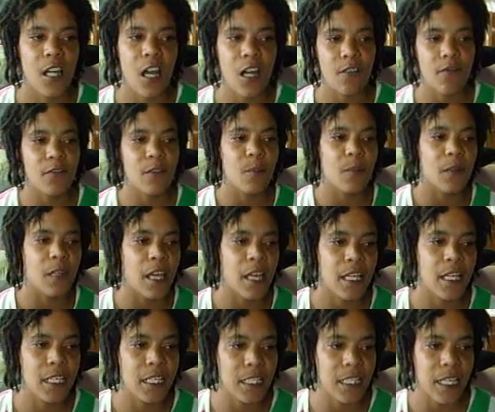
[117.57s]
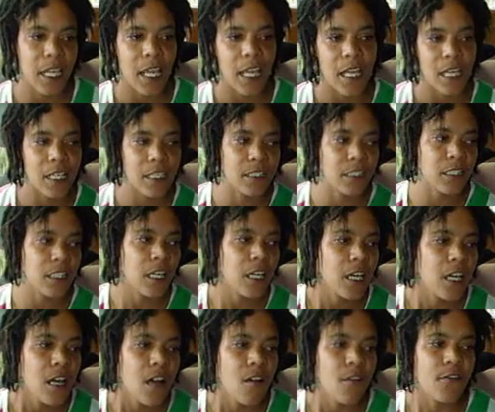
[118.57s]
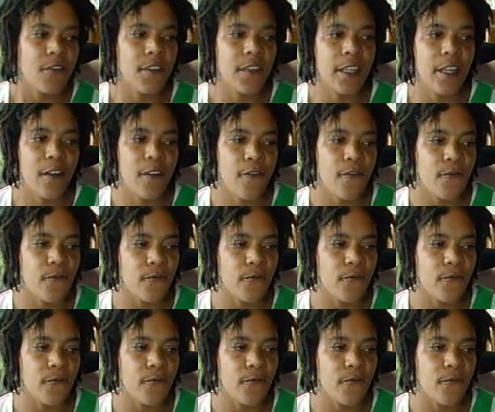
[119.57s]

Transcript: of the planet and the